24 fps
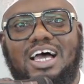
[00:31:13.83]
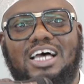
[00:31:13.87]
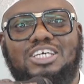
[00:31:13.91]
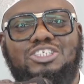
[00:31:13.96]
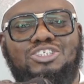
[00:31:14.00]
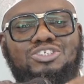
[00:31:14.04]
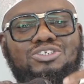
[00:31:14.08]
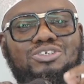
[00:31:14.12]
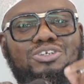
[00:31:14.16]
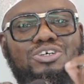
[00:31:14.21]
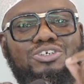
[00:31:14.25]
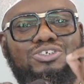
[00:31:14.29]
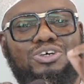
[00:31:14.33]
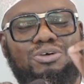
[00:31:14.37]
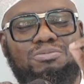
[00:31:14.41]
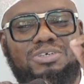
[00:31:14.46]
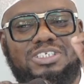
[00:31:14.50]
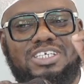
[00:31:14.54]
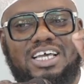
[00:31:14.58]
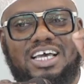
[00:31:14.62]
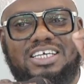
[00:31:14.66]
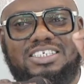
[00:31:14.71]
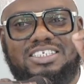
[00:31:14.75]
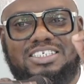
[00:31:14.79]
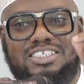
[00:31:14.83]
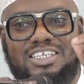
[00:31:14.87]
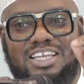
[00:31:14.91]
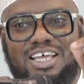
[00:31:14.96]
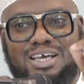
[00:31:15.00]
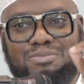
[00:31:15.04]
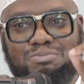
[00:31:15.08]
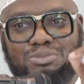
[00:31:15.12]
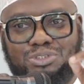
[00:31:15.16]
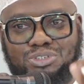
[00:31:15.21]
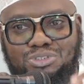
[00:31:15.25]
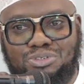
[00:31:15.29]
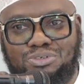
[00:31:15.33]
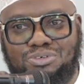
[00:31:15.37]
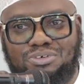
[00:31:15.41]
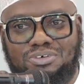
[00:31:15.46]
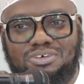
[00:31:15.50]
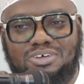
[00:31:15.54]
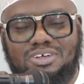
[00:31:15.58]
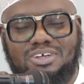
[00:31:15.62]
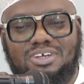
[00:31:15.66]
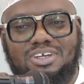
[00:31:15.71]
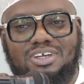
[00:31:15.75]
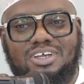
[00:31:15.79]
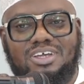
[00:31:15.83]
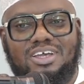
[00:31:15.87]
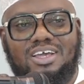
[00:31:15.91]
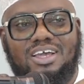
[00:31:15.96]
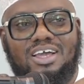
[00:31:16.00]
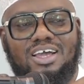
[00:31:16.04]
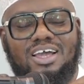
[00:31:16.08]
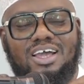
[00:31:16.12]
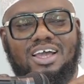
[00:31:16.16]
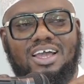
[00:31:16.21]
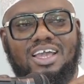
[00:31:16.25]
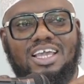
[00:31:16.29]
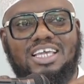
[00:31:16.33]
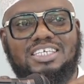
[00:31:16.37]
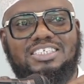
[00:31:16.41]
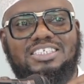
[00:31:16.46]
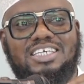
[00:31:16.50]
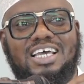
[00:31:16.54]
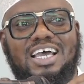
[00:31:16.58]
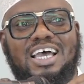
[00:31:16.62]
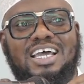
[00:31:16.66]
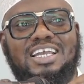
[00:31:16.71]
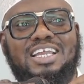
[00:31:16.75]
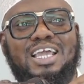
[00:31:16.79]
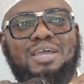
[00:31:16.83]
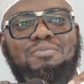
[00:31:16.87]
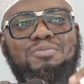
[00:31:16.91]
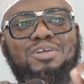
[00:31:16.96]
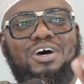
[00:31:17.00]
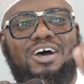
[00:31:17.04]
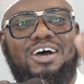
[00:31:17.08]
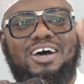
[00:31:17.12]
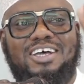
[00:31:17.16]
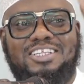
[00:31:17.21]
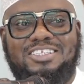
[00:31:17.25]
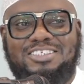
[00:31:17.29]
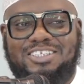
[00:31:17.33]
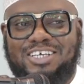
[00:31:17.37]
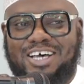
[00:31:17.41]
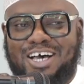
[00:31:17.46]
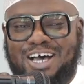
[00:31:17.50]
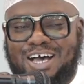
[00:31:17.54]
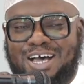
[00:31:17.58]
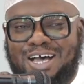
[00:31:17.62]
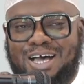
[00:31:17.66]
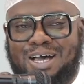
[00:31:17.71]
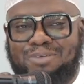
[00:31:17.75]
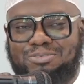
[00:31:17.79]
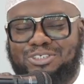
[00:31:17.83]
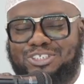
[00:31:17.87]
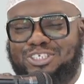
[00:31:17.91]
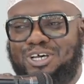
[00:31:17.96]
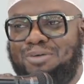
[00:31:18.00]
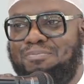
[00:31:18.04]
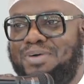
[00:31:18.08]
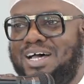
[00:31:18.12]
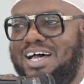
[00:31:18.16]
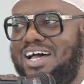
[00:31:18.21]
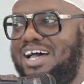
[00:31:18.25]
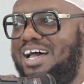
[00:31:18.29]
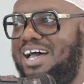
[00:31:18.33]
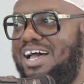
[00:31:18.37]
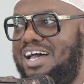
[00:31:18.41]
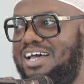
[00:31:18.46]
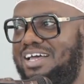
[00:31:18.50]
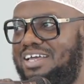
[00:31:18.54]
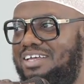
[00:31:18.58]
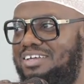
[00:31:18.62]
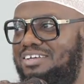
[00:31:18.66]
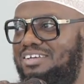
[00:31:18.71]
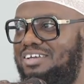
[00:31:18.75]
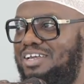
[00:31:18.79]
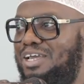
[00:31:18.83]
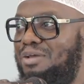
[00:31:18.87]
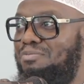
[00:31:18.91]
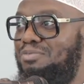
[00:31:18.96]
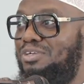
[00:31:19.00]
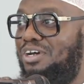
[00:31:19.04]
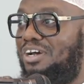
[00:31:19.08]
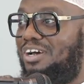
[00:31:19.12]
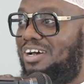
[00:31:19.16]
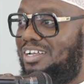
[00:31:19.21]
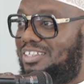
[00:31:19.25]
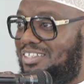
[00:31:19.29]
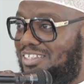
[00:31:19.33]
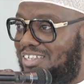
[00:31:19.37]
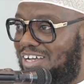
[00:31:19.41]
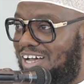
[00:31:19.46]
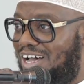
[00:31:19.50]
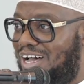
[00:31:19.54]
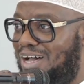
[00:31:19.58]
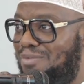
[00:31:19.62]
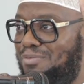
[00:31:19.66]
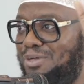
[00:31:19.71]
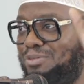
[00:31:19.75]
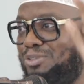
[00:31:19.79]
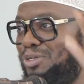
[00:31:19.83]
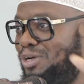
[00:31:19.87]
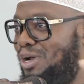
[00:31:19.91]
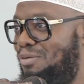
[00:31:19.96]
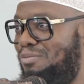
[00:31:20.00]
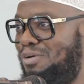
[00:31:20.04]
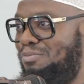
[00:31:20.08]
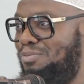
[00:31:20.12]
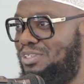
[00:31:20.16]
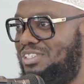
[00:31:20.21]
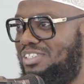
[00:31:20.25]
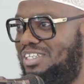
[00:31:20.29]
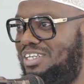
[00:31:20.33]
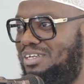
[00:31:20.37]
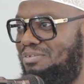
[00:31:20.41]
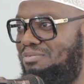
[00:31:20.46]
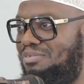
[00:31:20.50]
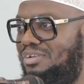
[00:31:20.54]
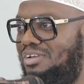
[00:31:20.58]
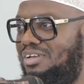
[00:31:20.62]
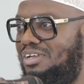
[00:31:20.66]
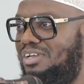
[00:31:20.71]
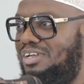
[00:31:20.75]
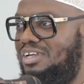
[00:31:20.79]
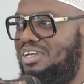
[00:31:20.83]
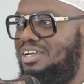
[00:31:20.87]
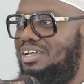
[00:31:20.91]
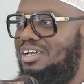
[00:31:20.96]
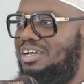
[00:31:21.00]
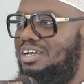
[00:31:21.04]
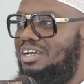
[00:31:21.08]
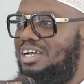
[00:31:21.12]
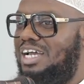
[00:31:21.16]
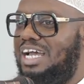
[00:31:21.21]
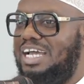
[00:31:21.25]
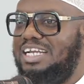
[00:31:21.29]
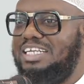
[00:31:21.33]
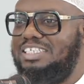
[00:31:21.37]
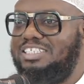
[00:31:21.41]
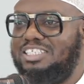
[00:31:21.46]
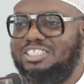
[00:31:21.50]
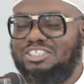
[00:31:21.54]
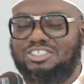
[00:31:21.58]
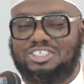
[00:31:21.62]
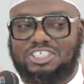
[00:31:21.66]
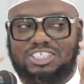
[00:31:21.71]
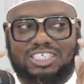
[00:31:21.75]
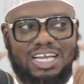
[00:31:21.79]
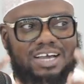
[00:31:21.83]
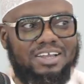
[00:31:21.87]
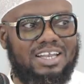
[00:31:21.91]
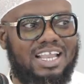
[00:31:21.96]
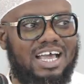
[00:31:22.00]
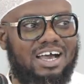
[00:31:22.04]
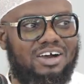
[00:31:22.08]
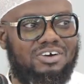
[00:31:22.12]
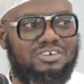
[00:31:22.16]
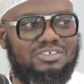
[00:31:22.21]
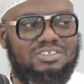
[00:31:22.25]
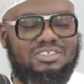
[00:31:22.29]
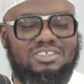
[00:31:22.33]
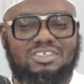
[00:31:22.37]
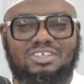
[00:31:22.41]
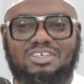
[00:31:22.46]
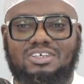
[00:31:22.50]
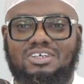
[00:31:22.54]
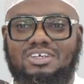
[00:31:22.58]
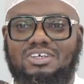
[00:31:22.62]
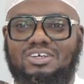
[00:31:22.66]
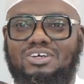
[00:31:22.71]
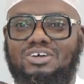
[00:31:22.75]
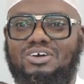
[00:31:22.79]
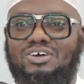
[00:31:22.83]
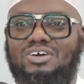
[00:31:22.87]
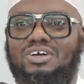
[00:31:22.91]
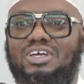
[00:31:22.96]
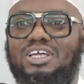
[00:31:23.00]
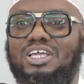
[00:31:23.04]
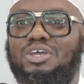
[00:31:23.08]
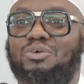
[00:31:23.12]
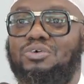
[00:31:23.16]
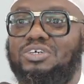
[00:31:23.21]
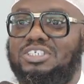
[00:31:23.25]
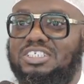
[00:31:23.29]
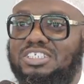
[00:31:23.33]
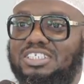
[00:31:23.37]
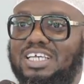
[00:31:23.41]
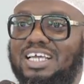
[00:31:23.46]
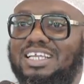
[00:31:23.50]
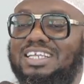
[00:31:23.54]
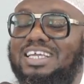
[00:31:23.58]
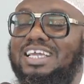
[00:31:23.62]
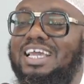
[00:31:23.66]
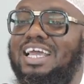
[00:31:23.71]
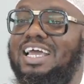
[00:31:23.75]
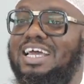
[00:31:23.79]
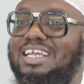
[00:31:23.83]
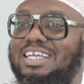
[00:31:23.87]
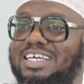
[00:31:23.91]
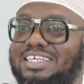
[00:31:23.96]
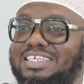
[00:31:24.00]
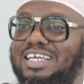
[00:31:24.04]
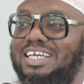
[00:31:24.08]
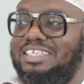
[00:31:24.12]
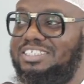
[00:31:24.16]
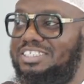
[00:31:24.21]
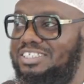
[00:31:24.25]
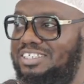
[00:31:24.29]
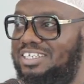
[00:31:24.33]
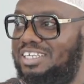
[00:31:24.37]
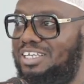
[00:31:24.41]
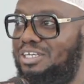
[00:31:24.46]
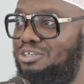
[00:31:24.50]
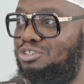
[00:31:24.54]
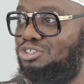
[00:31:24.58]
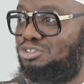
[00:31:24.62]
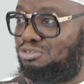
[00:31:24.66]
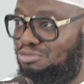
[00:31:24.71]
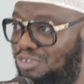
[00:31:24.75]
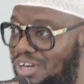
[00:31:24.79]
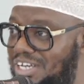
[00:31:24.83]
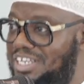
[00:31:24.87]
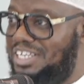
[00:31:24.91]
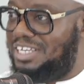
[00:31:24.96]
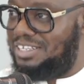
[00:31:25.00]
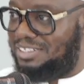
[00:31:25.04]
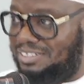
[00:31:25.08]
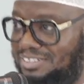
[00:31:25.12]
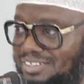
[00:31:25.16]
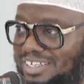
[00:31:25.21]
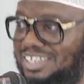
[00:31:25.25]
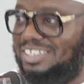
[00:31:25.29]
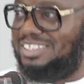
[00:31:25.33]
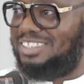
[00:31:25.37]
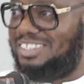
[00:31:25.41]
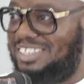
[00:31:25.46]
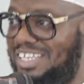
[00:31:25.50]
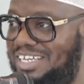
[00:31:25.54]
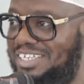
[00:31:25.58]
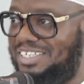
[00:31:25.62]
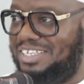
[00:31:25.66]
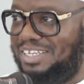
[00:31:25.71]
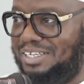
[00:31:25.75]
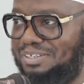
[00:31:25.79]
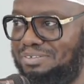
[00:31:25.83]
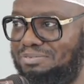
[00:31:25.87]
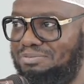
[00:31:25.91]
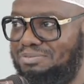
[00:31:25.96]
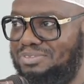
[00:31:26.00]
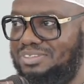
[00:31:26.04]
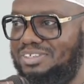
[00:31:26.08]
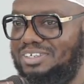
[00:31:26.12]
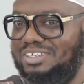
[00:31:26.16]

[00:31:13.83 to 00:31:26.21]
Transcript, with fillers: As soon as Umar said, Aslamtu, he said, Ibn Khattab saba'a ibn Khattab has become a Muslim. And he didn't just shout loud, he was said, Kana yajri. He was running and saying it.